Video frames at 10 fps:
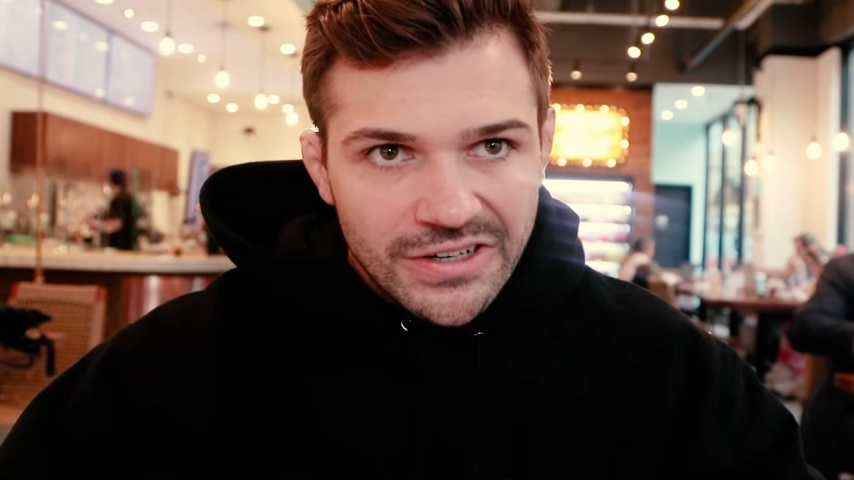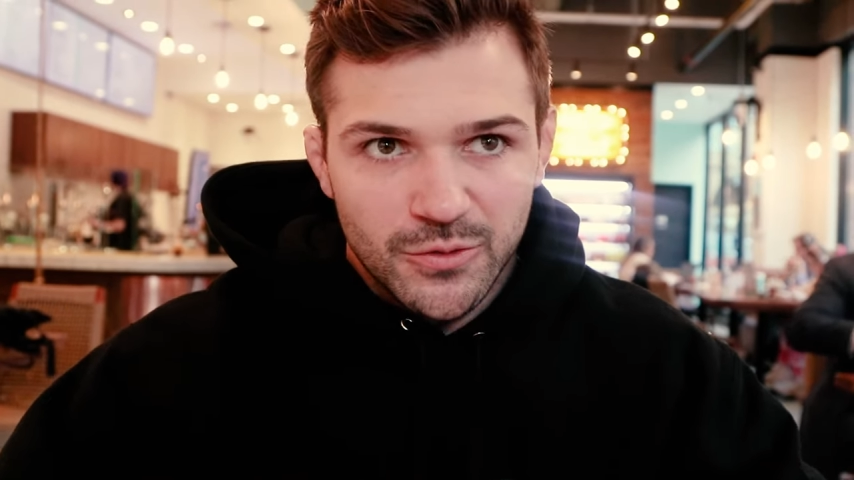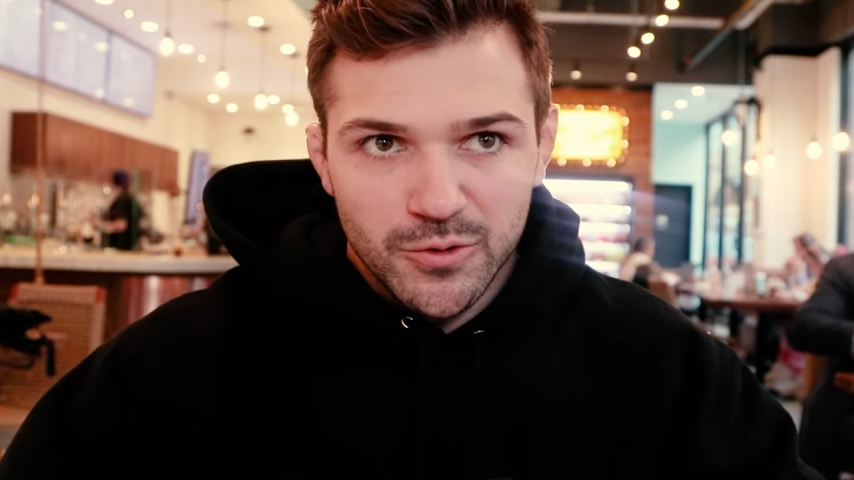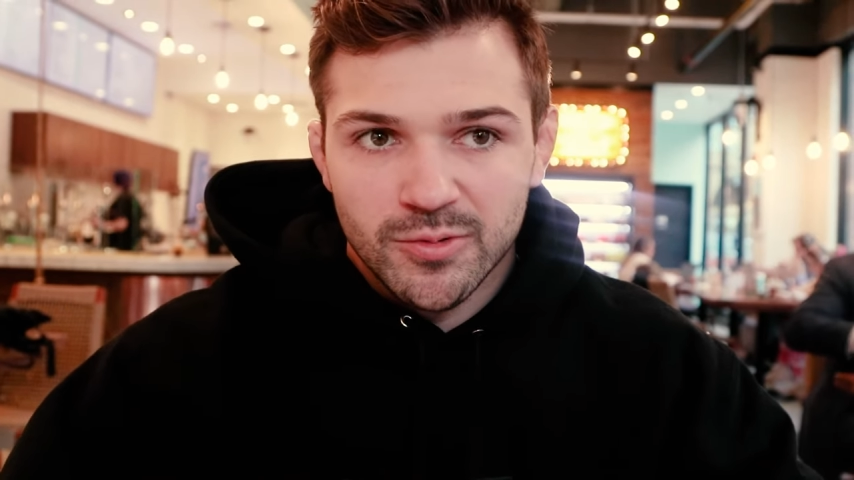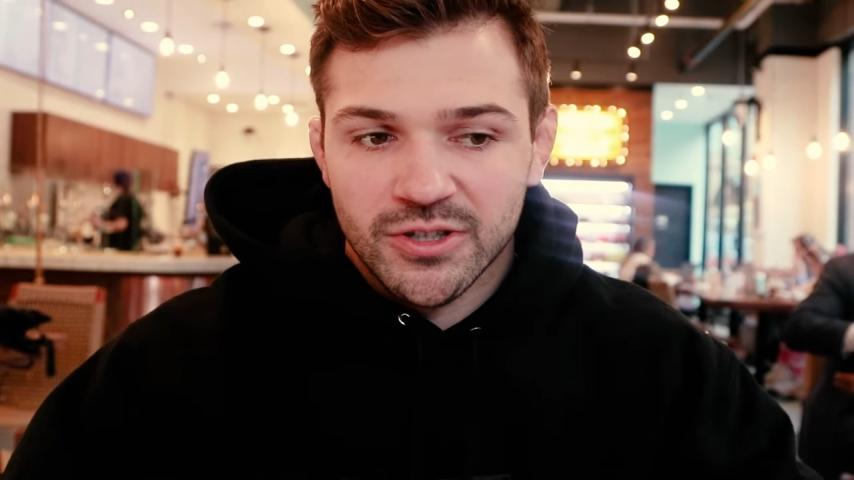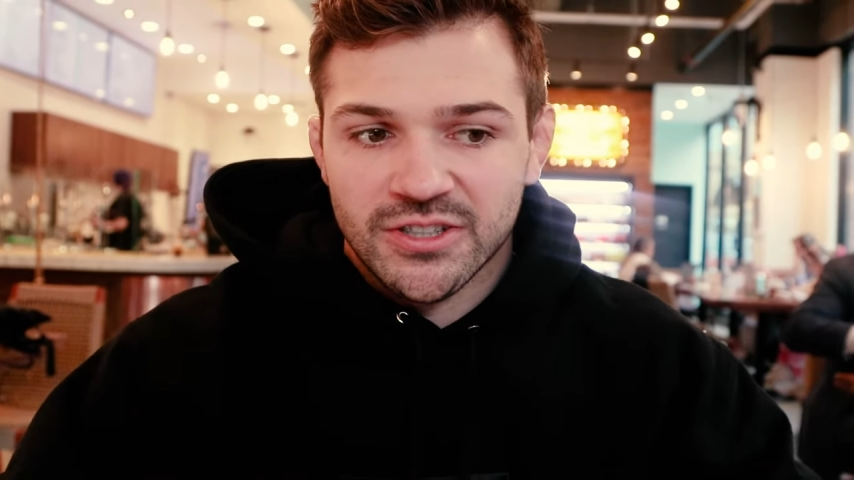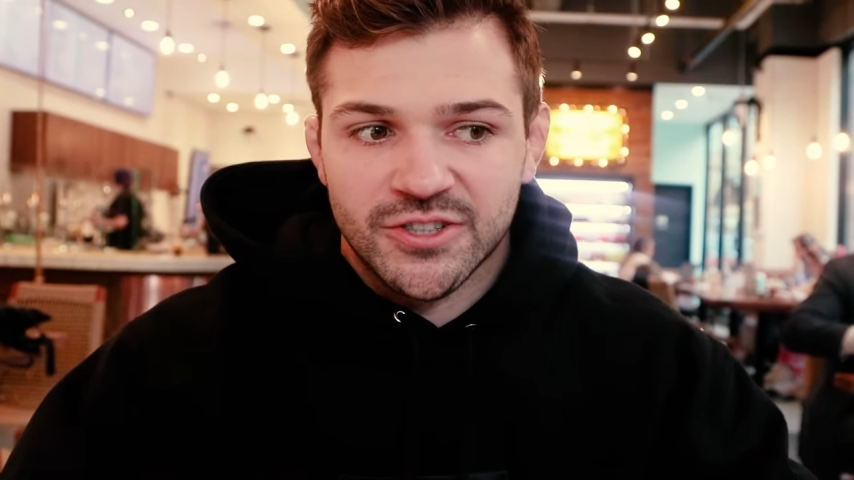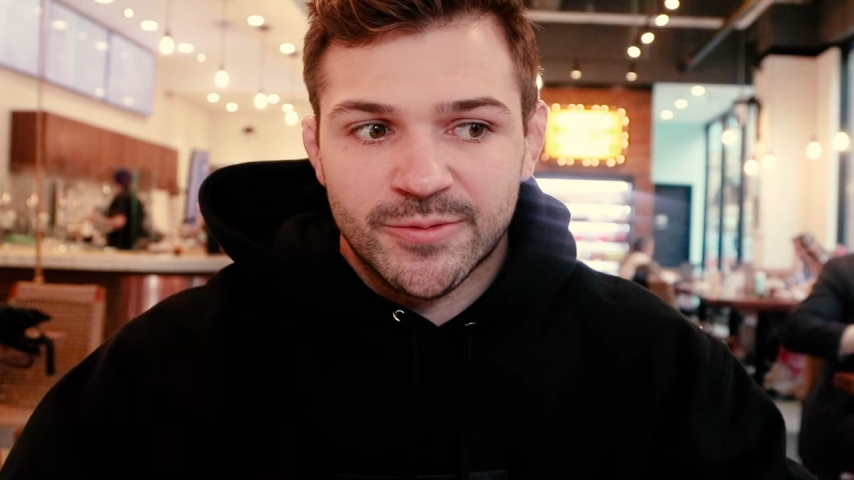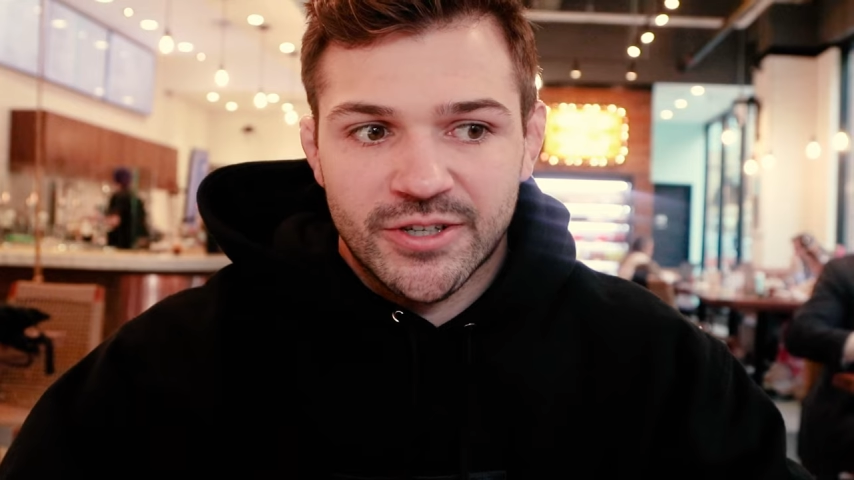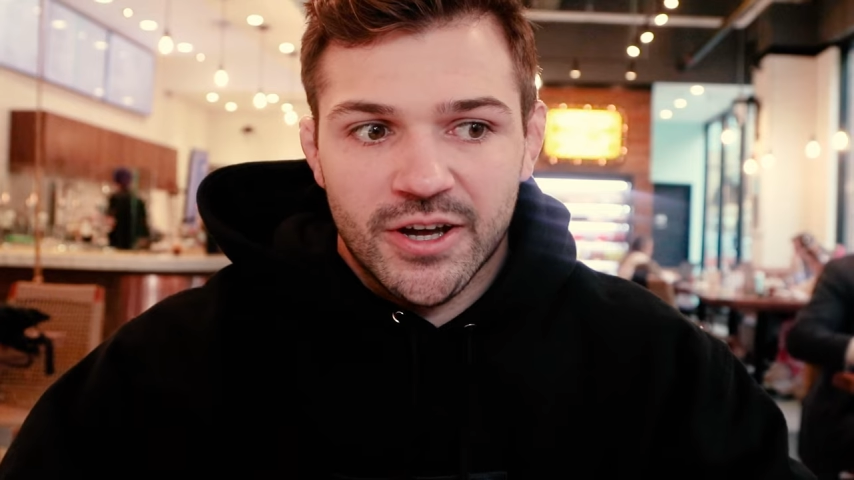Republika
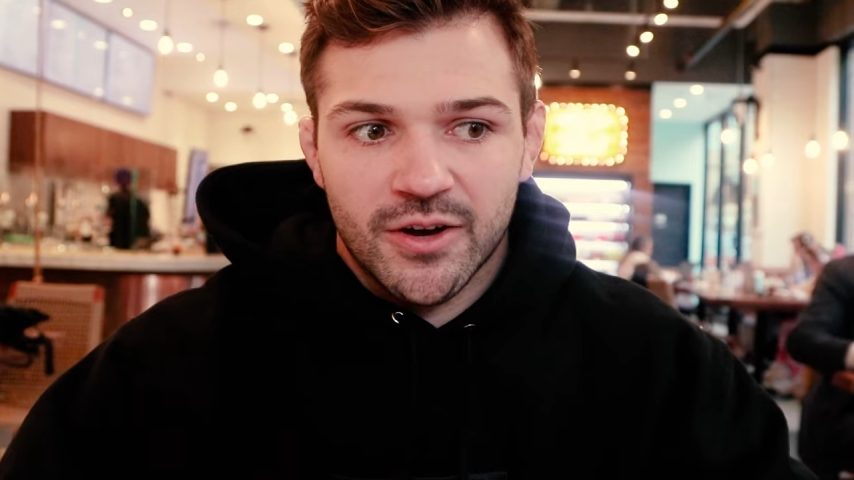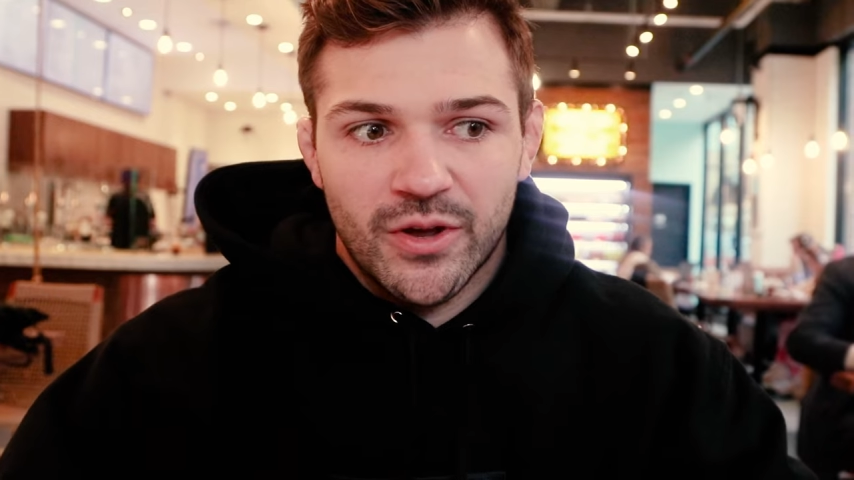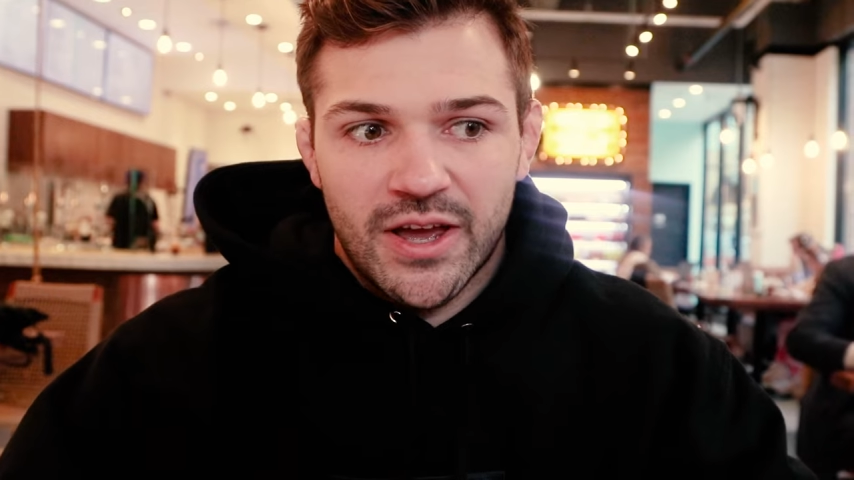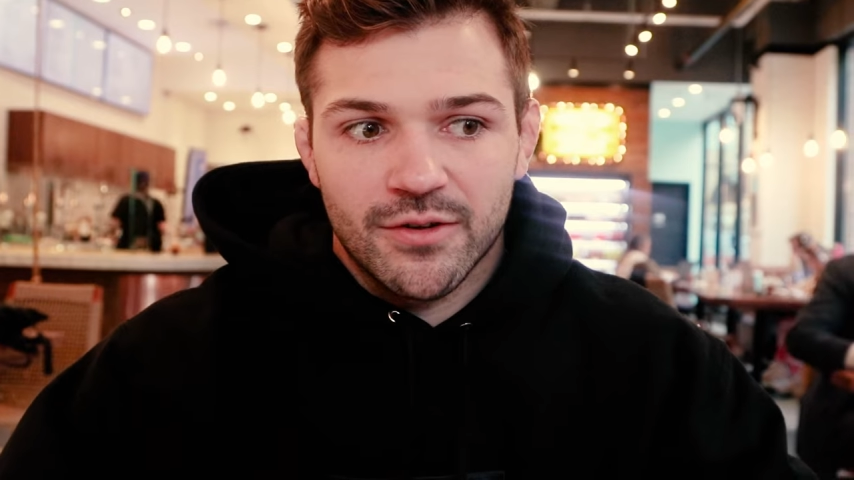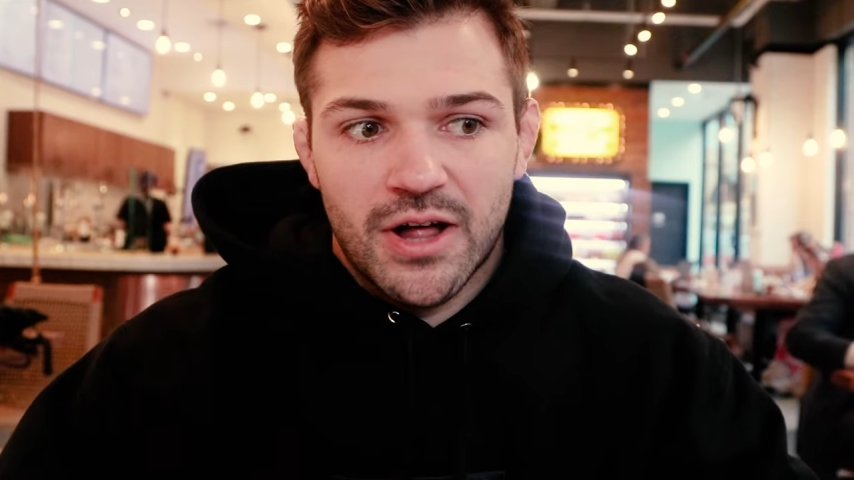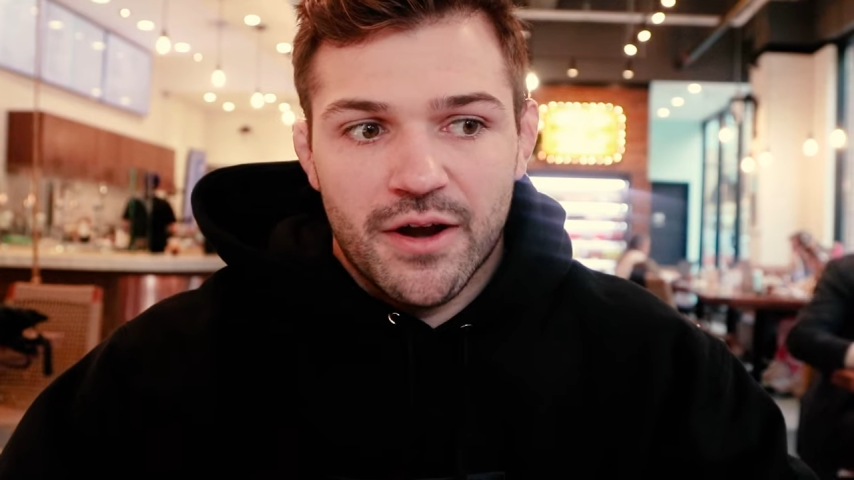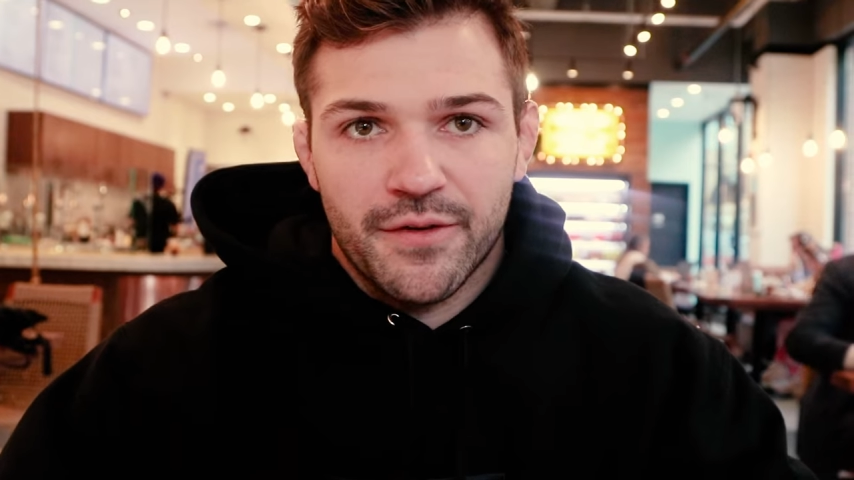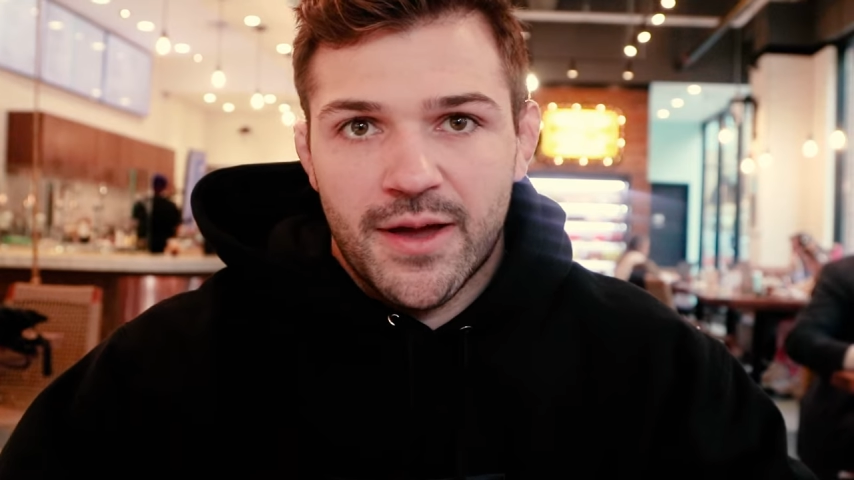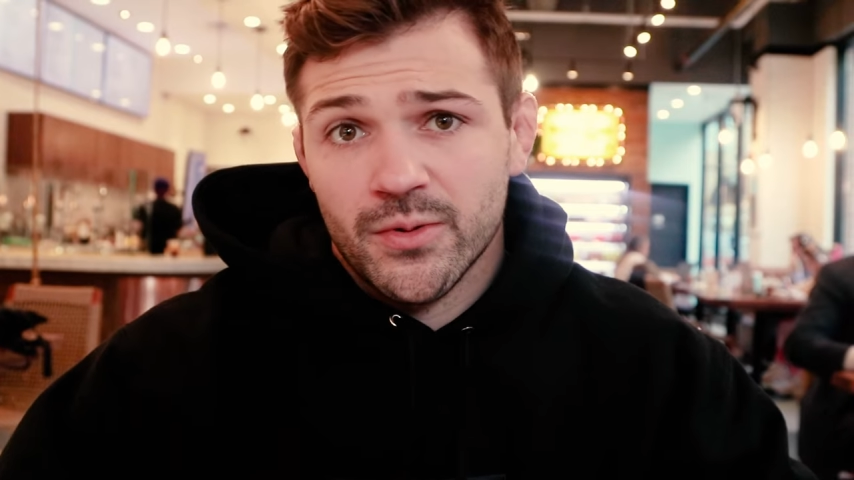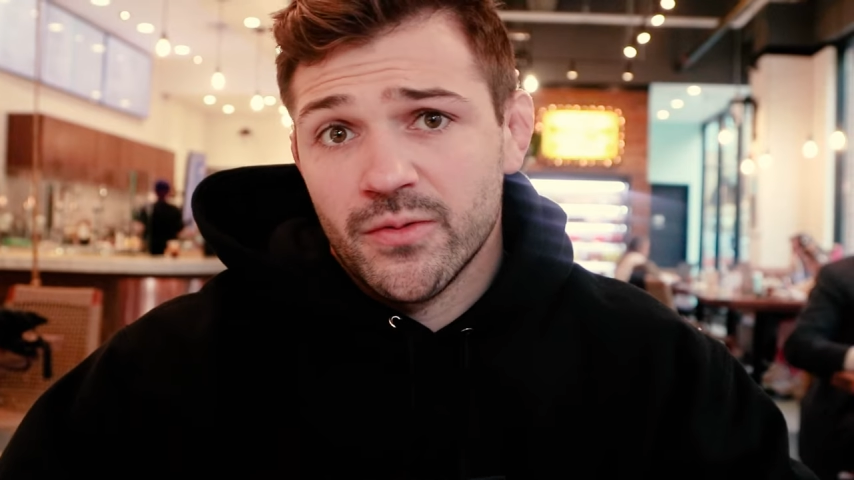Srpska. We have a lot of family,